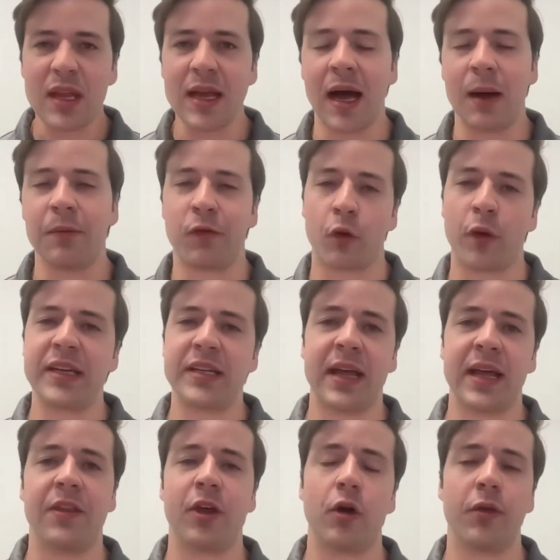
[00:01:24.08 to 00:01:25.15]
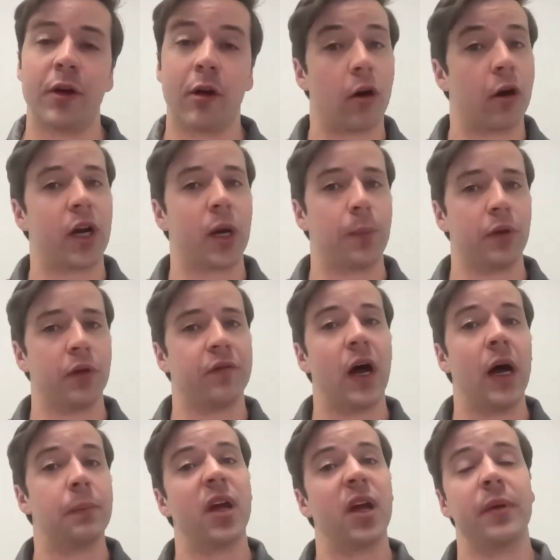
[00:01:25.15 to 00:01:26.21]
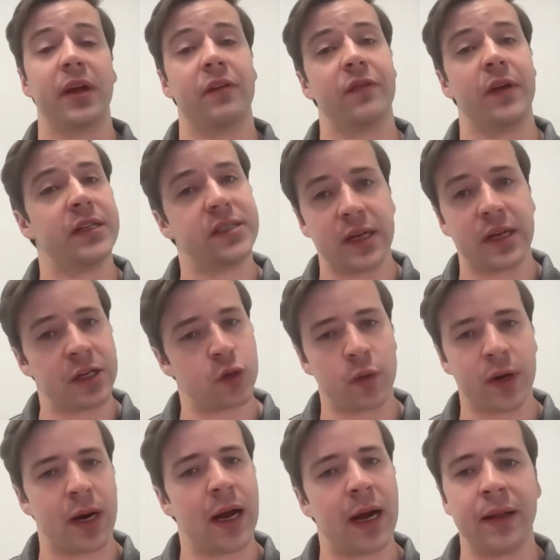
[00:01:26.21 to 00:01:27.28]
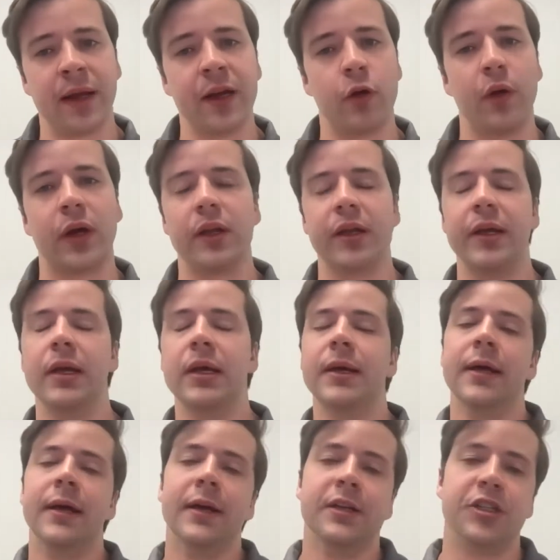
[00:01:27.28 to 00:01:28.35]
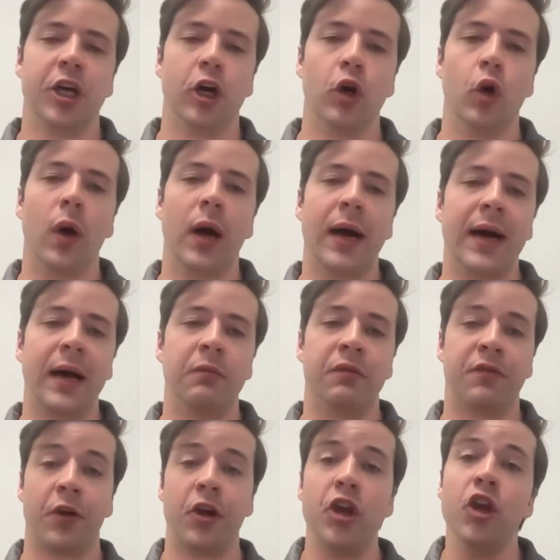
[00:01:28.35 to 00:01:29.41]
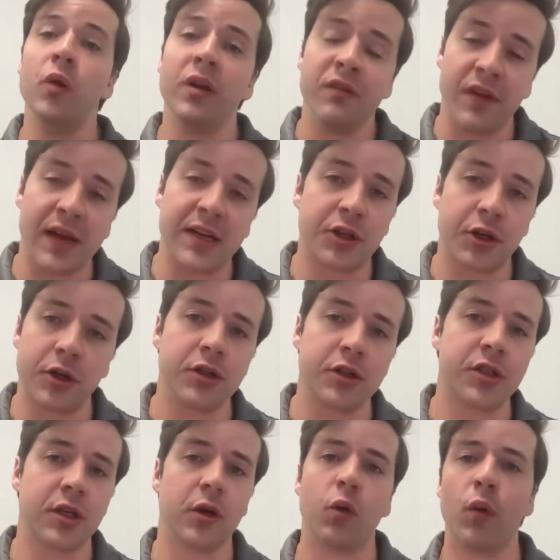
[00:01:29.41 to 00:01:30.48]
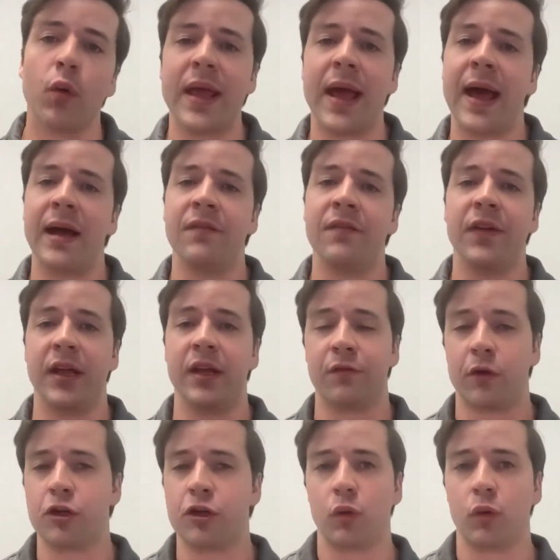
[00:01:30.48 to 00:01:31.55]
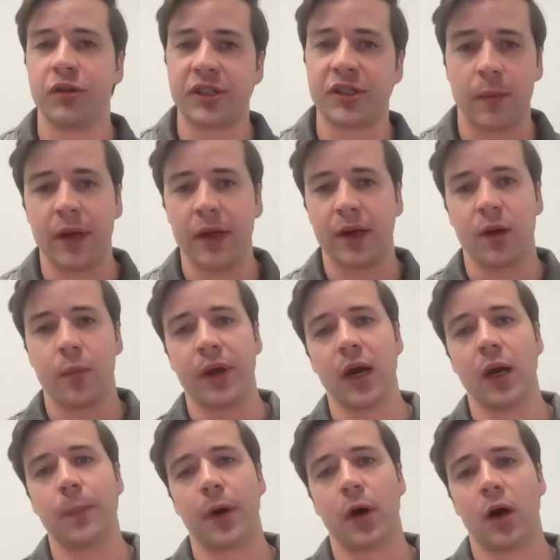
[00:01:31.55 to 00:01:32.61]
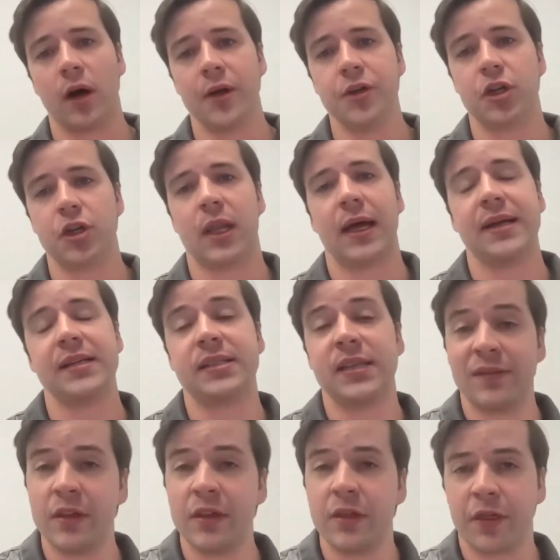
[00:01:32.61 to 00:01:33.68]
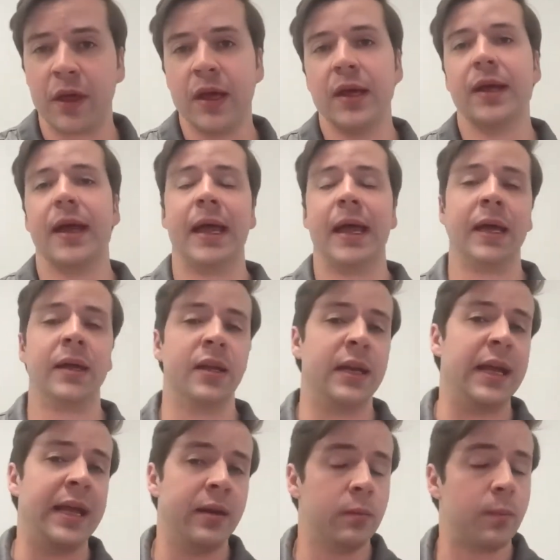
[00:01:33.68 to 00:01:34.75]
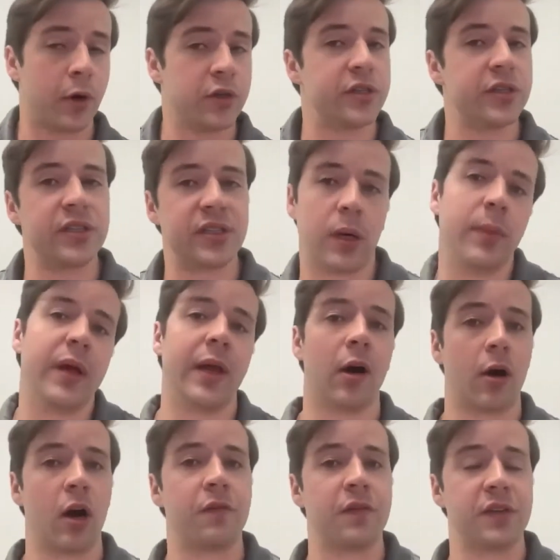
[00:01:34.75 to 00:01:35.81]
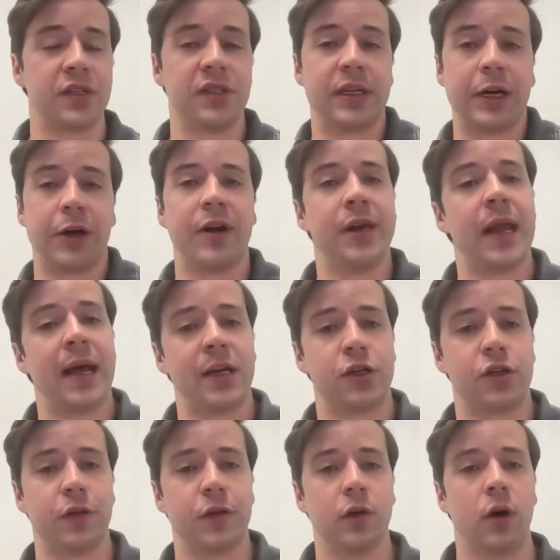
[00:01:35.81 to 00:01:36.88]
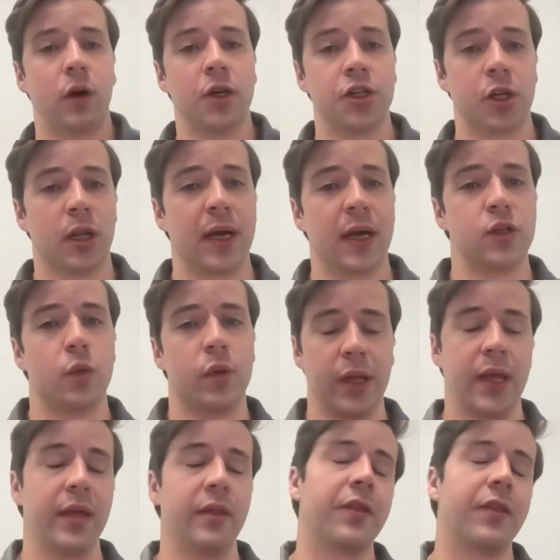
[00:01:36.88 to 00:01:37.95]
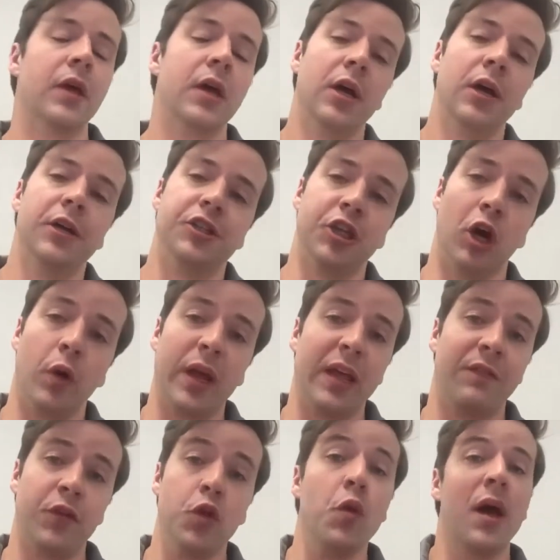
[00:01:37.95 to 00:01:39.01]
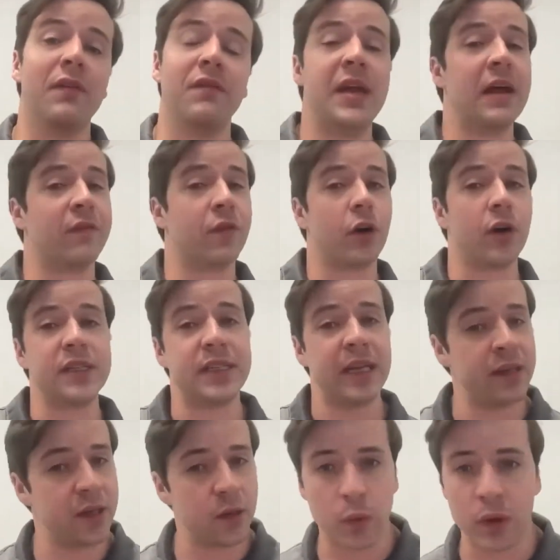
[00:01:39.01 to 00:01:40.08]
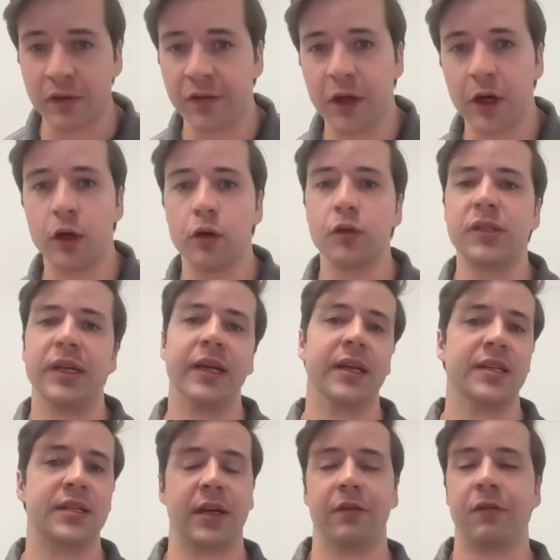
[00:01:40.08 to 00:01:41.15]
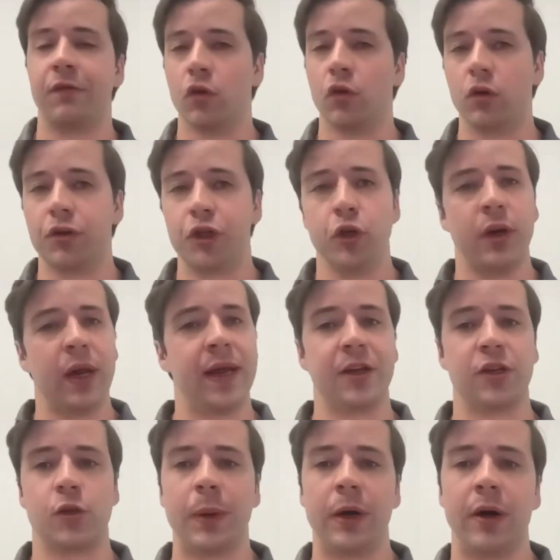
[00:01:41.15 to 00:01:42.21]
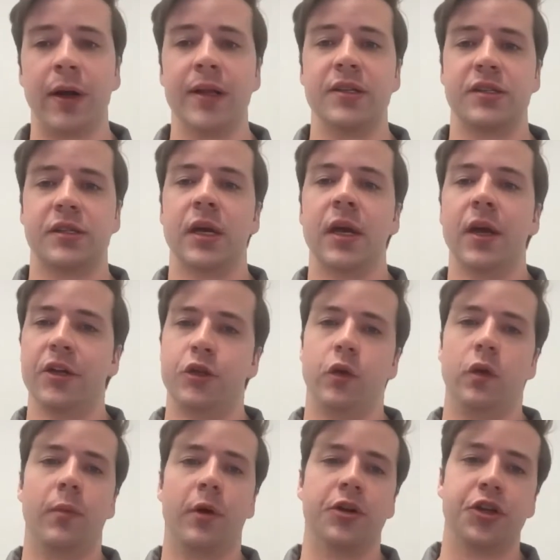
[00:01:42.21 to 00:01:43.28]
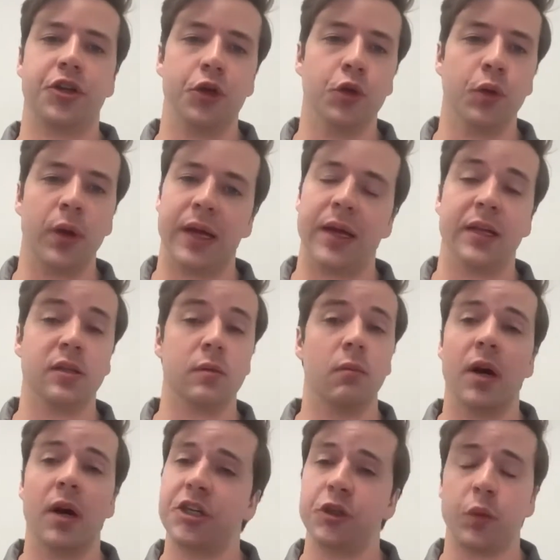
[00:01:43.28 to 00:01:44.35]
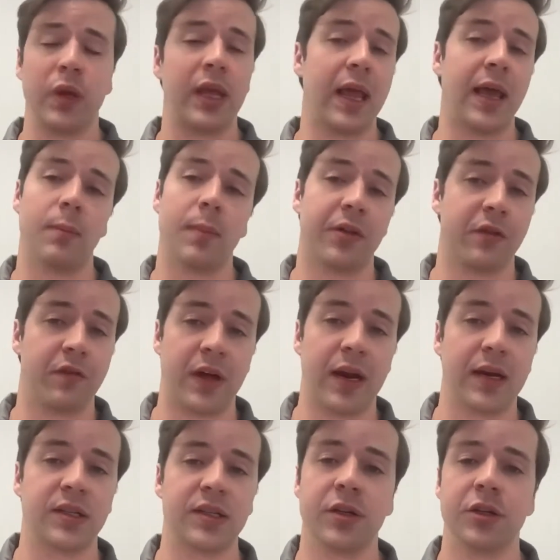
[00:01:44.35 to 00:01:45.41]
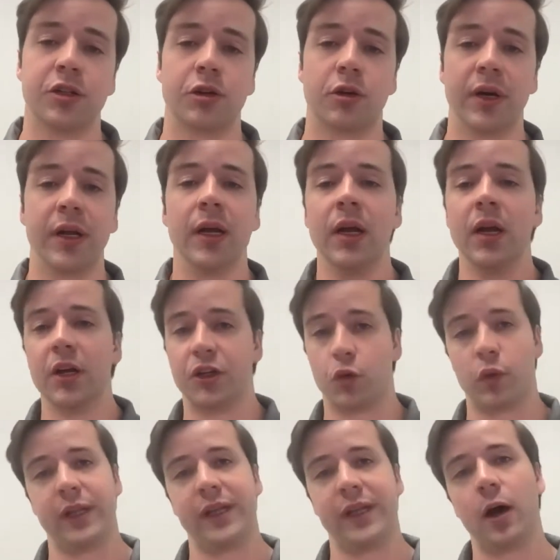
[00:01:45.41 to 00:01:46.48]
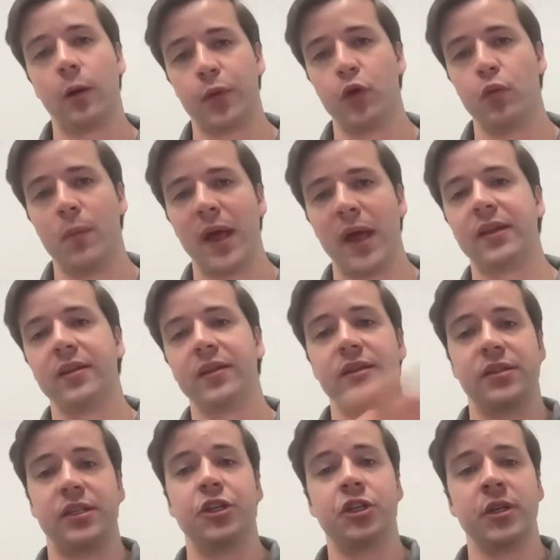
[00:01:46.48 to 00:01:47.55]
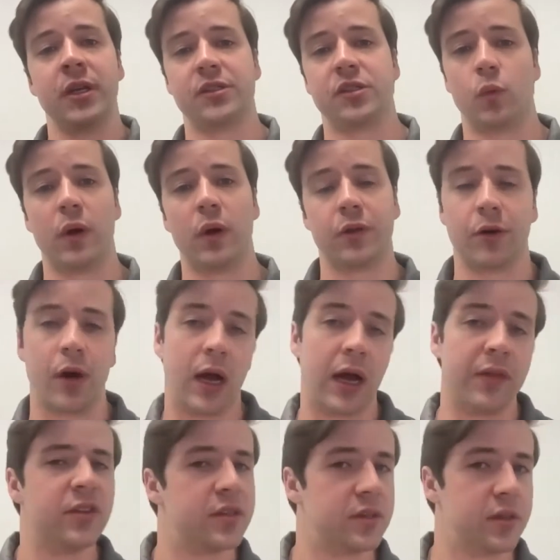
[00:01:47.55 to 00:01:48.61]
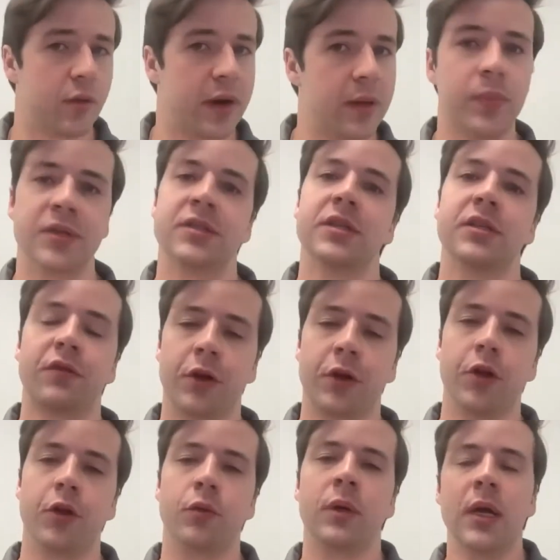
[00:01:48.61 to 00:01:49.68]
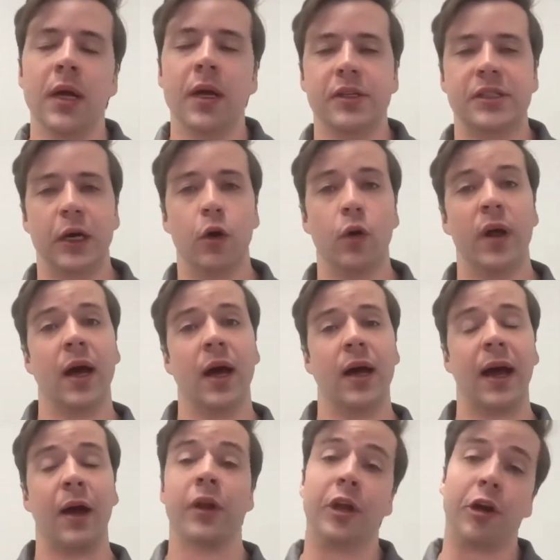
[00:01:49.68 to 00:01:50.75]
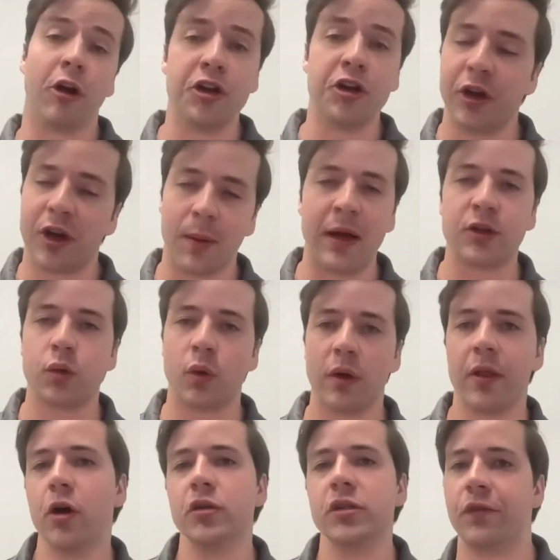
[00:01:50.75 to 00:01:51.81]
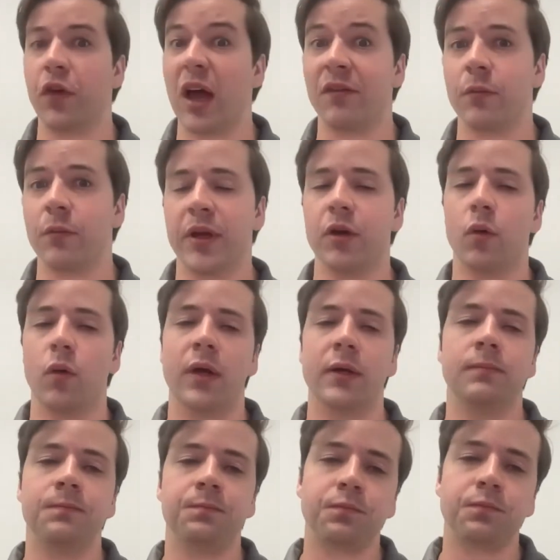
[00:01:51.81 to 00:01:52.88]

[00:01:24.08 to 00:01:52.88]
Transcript: uh, before we get to that, though, there are a couple of upcoming events that I just wanted to highlight quickly. So, um, for new investors, we have a virtual summit coming up on July 7th and an in person summit in our offices here in Nashville on July 28th. So, if you have never attended one of those, it is a full two day experience to immerse you in as much as we can about the FedEx industry to really help you make the decision as to whether or not this is the right business for you. So, uh, I would encourage you to come out to one of those if you haven't been to one.